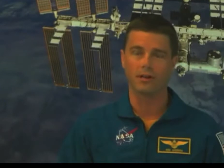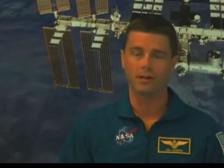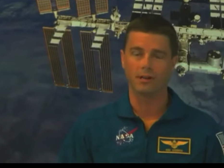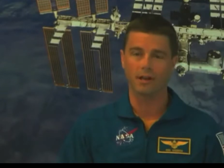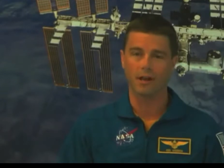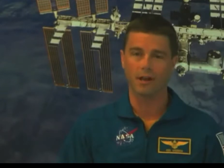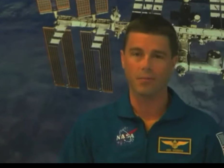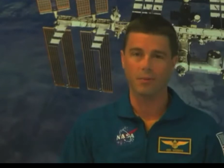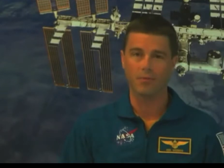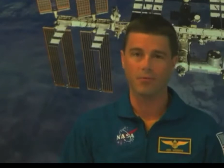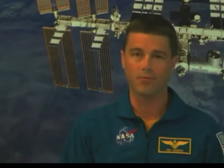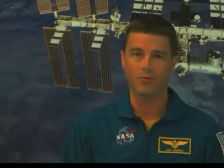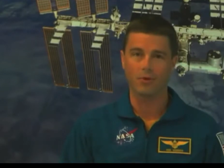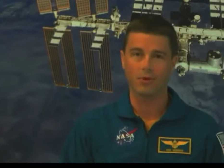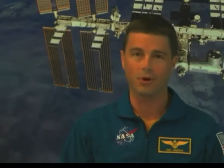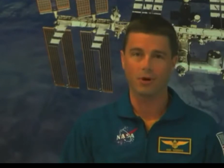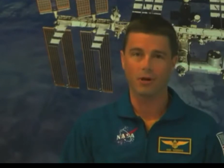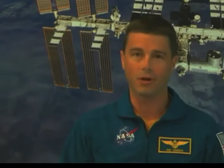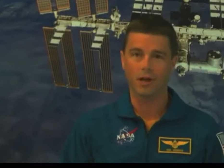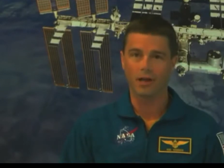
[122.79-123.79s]
didn't have
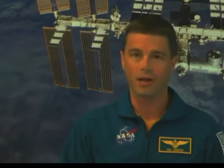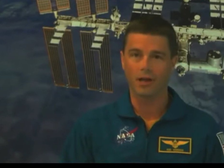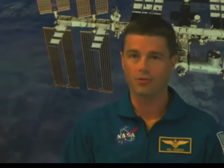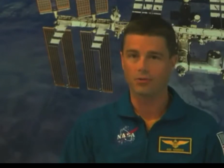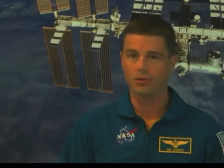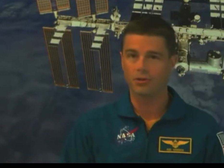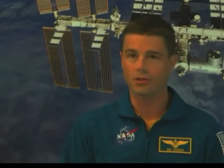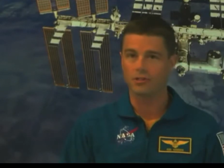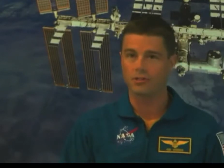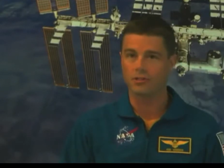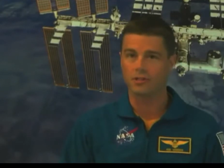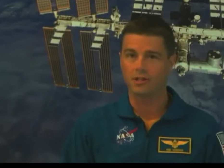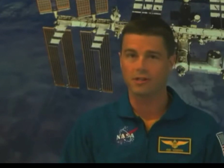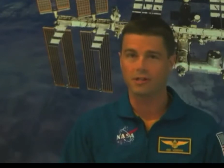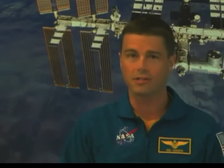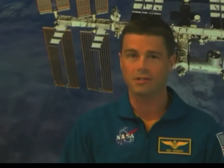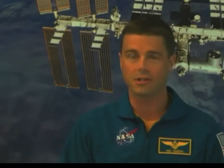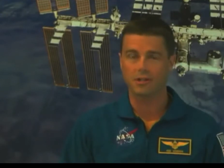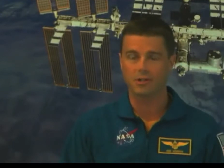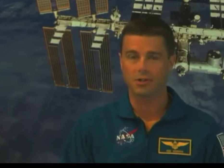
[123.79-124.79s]
before. And it's really just,
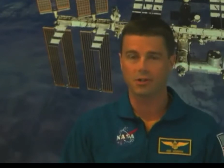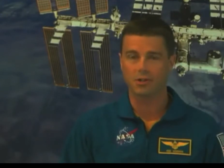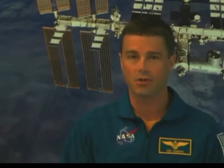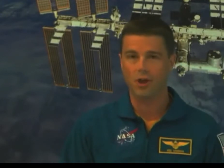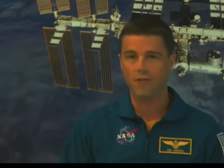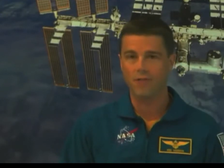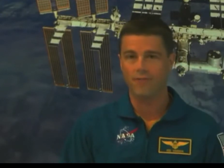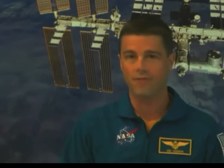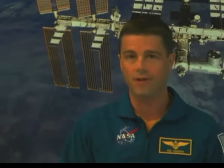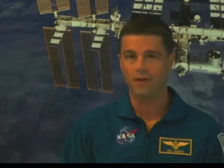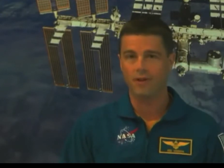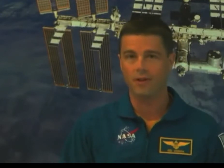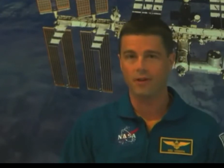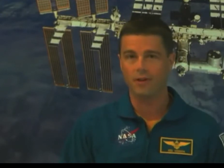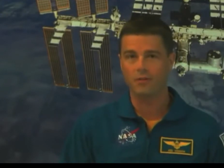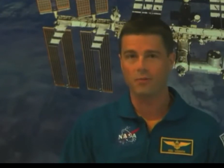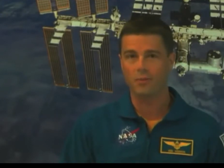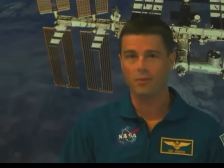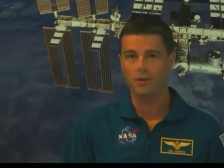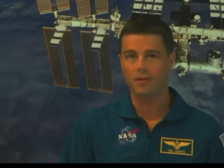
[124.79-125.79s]
it's such a great feeling
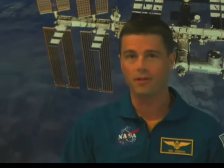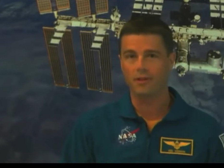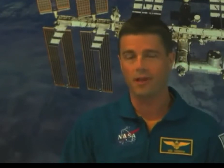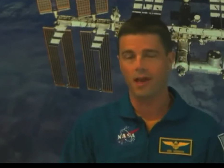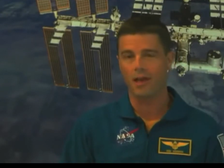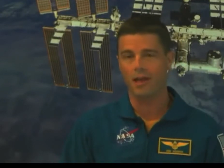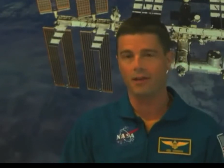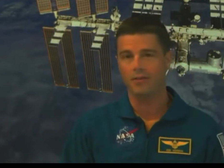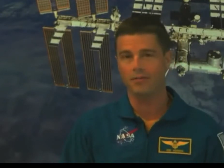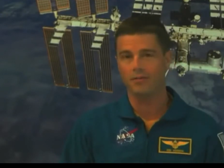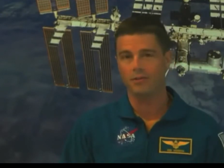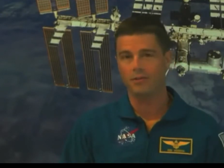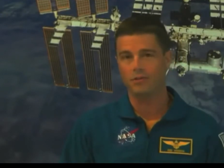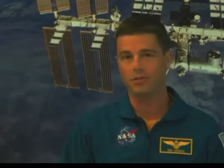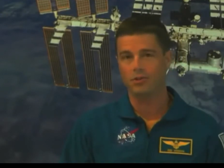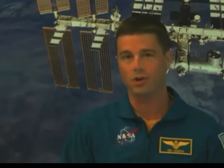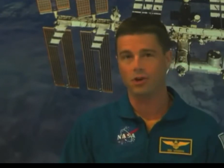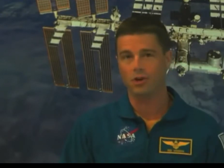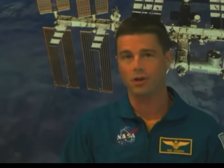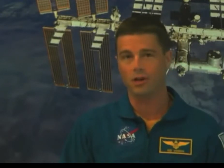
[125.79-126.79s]
to be at the end of this
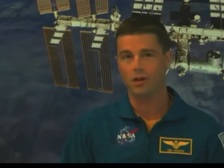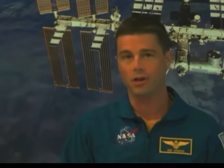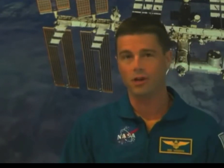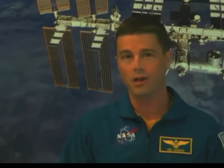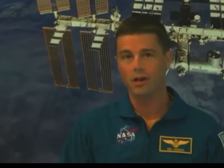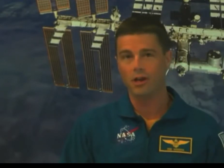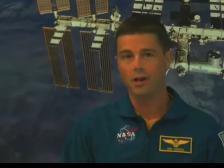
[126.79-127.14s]
journey